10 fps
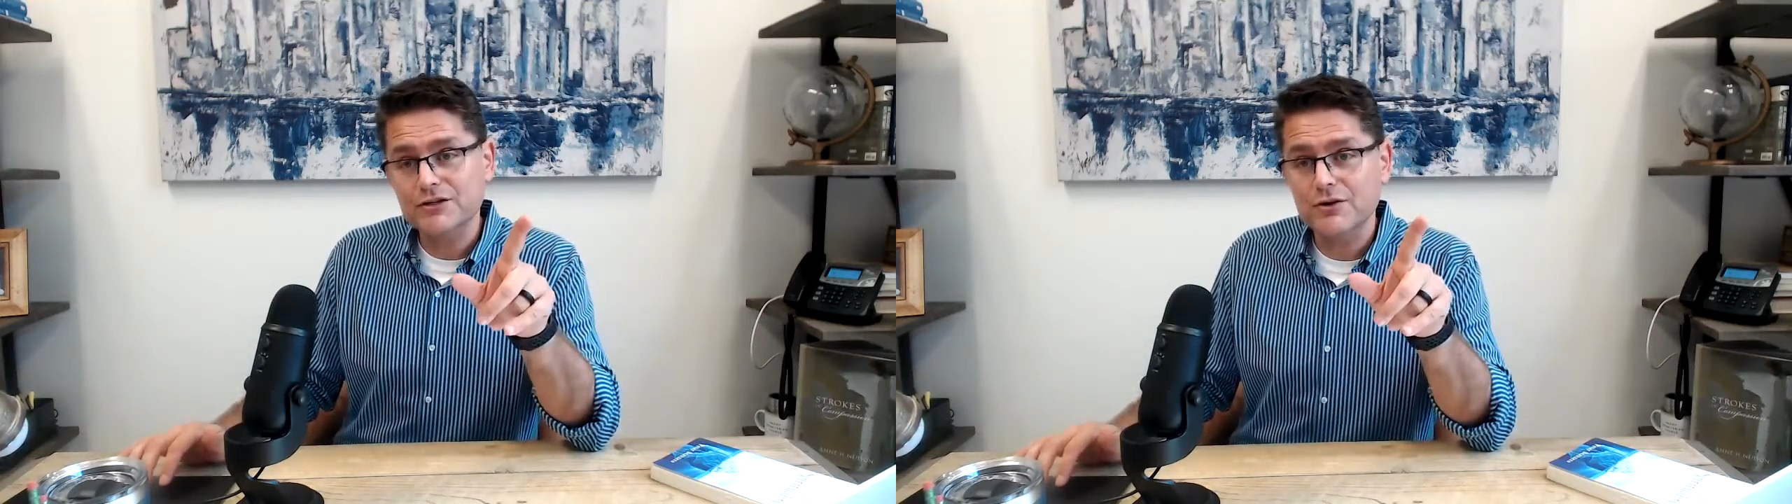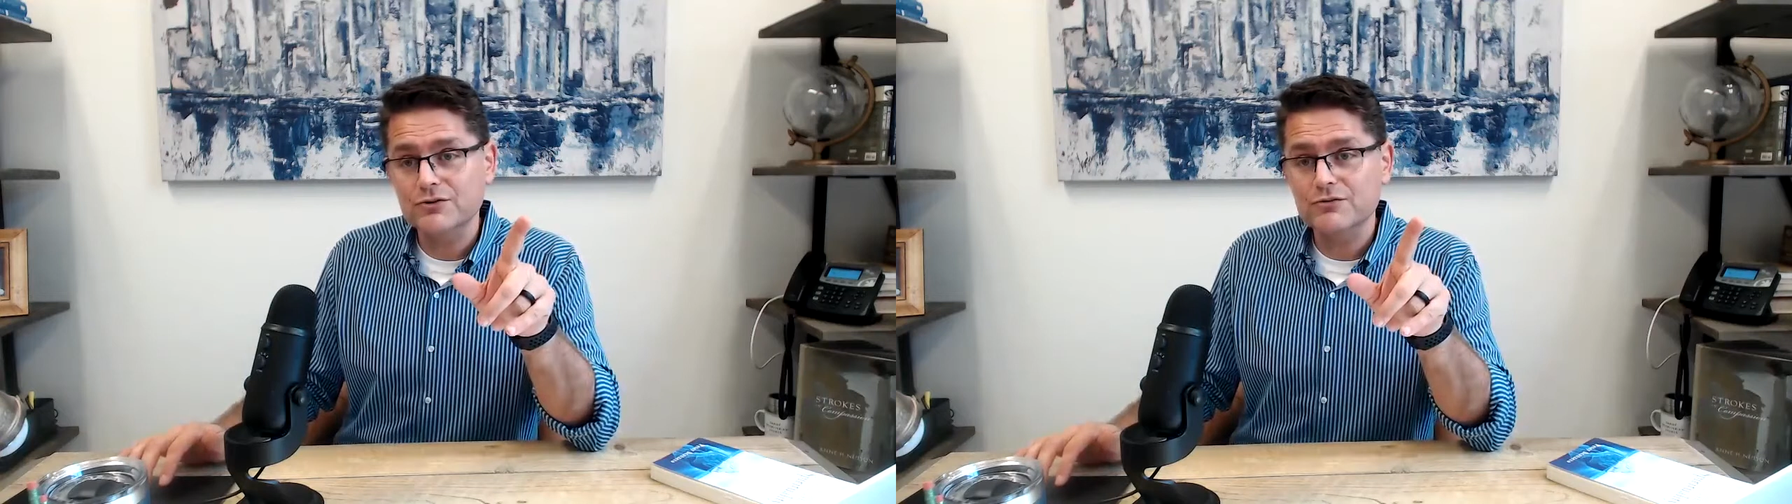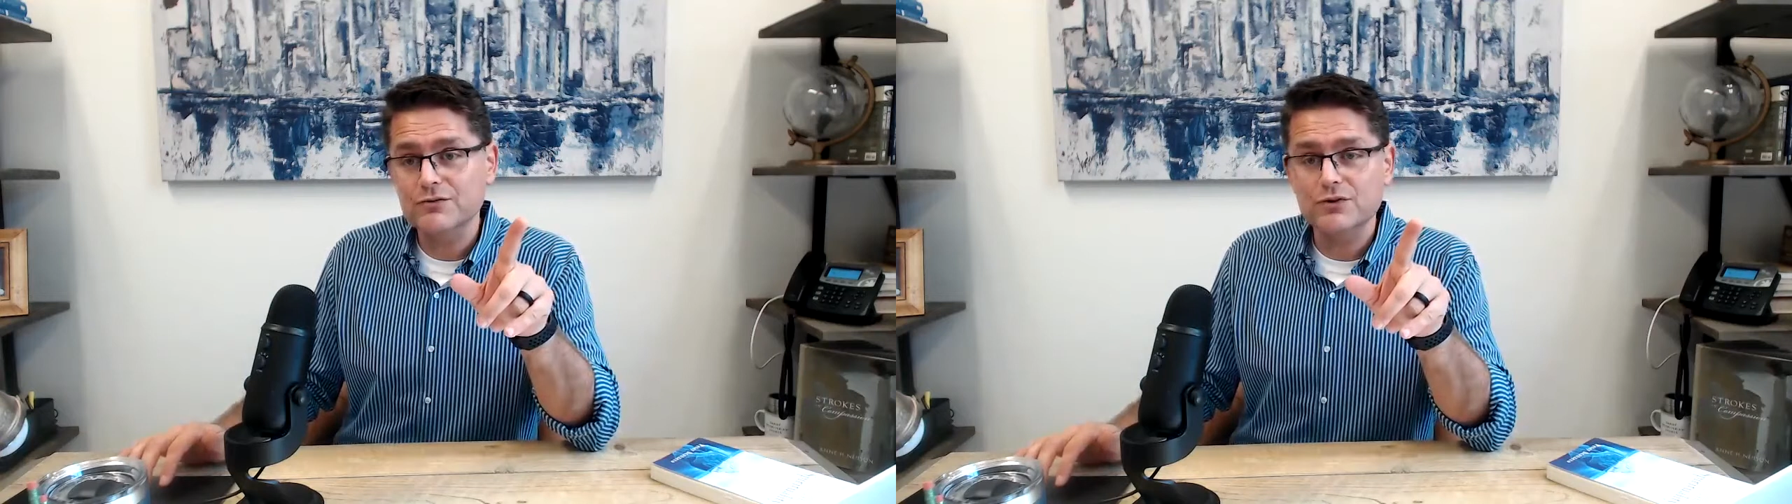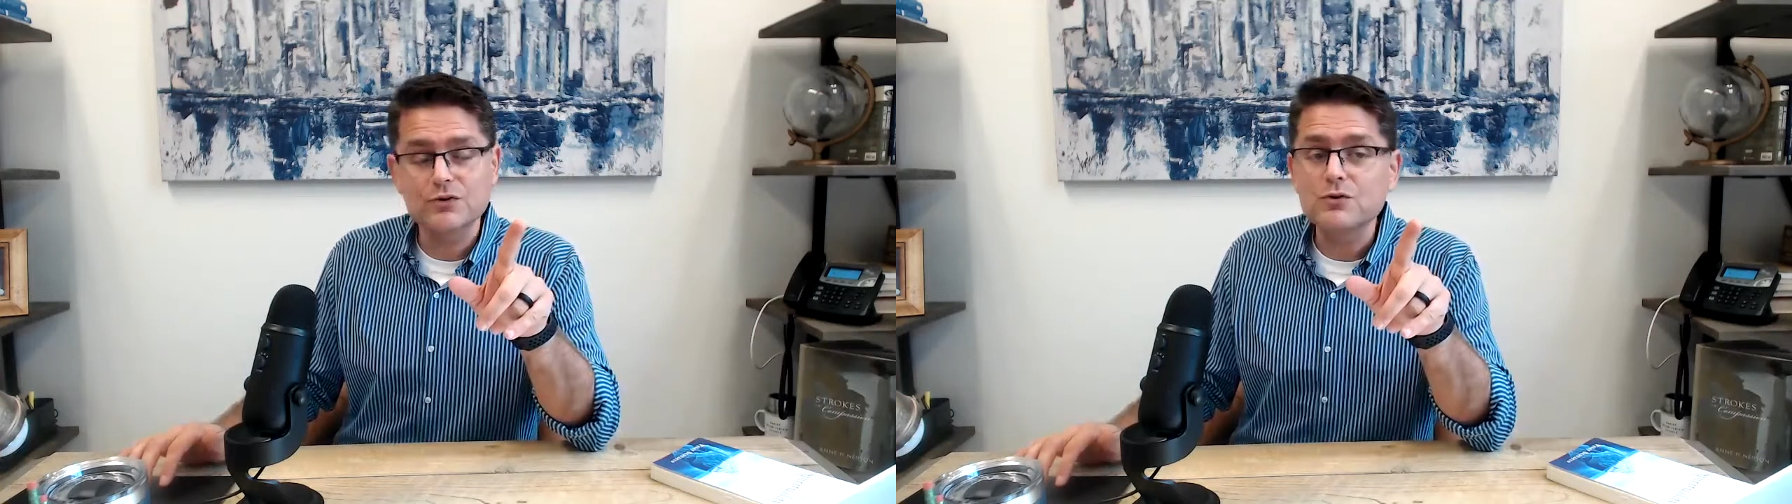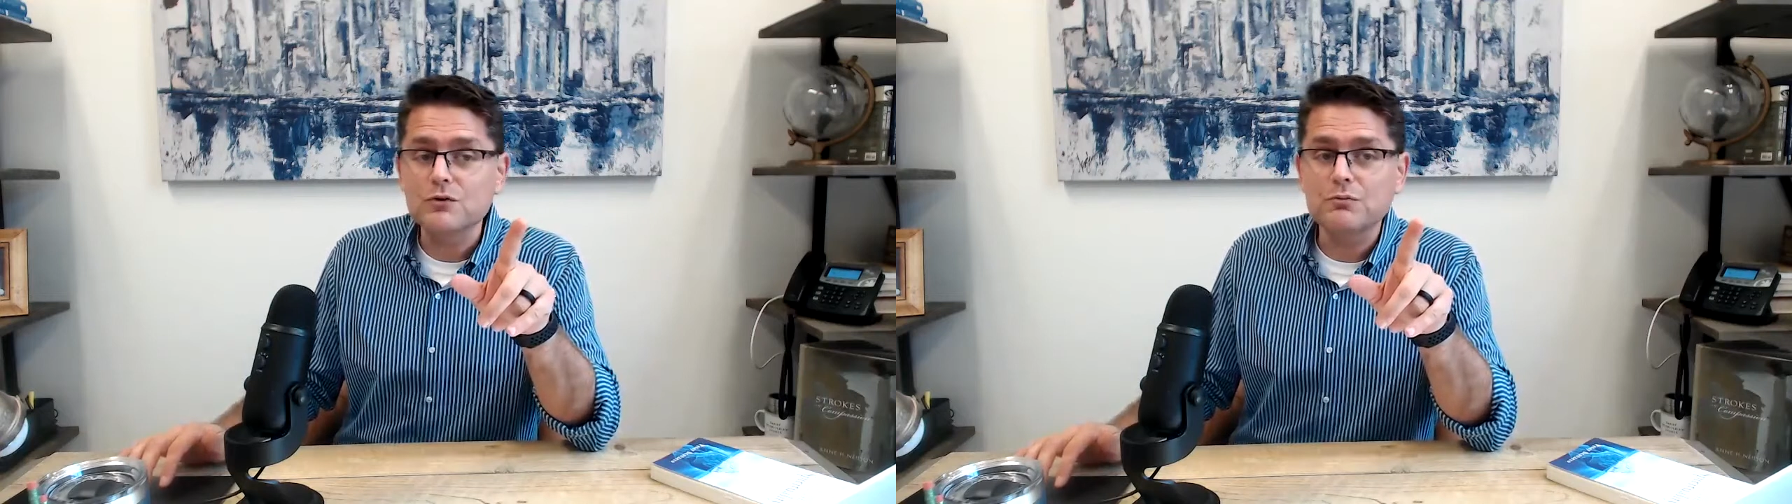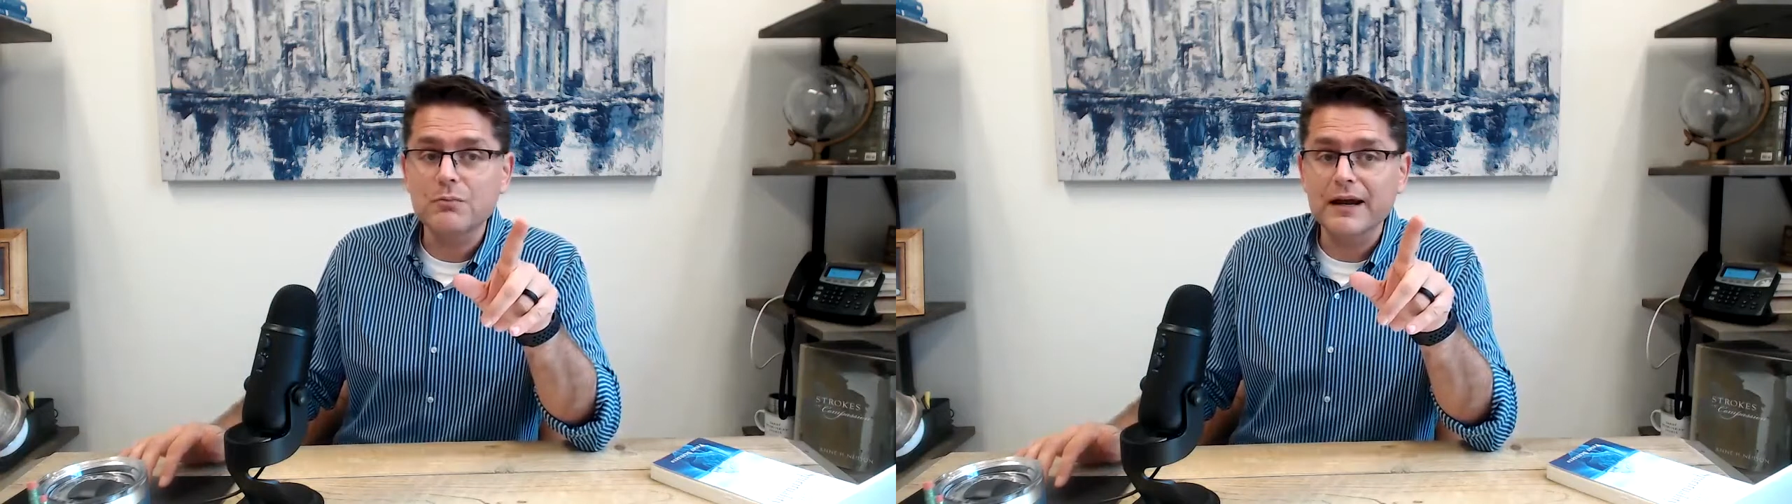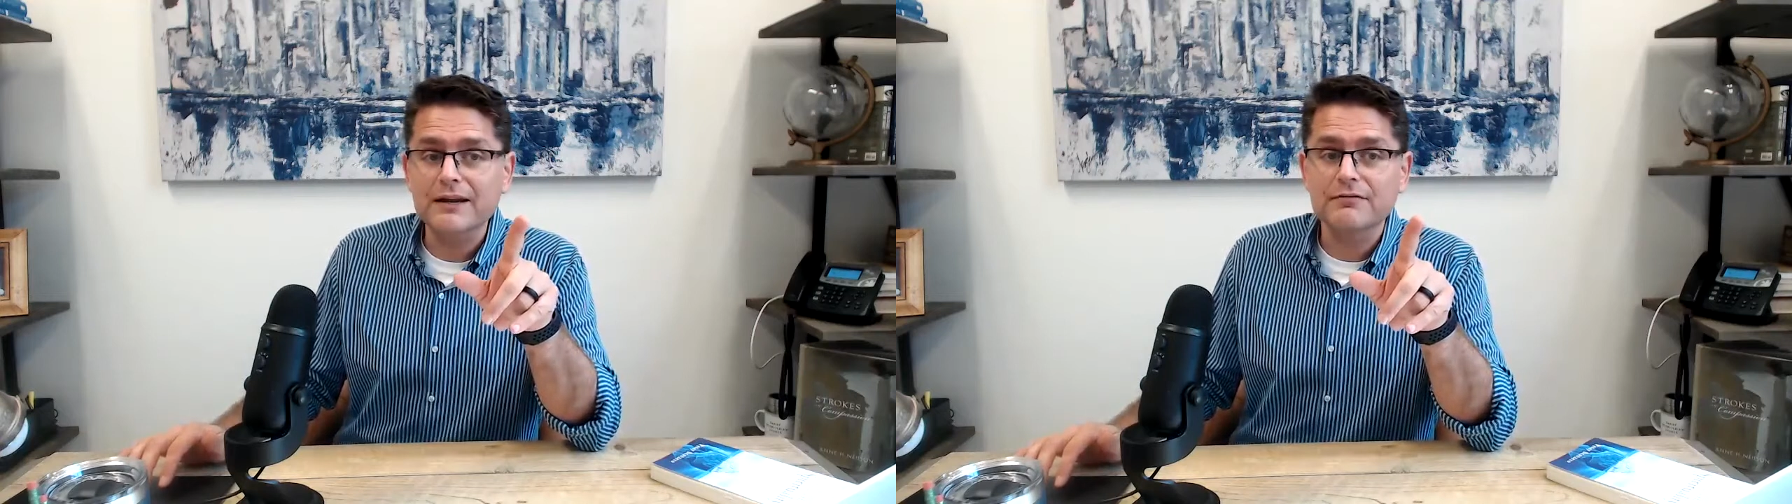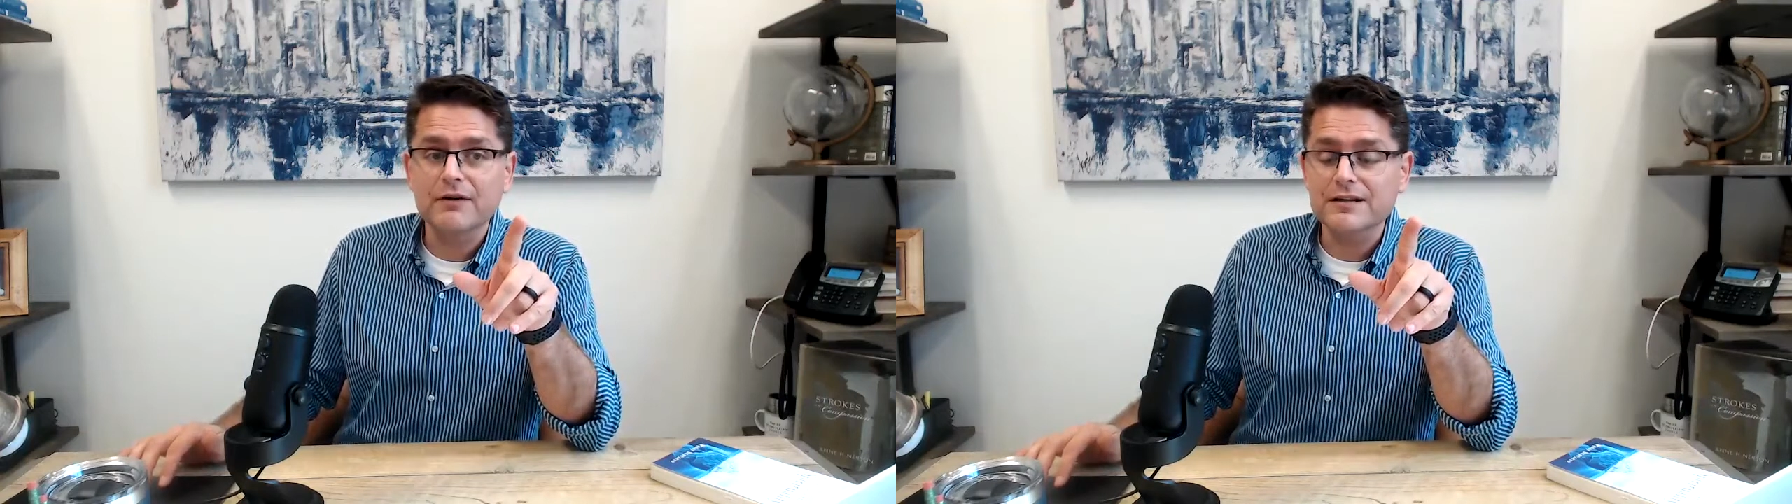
those of you who might have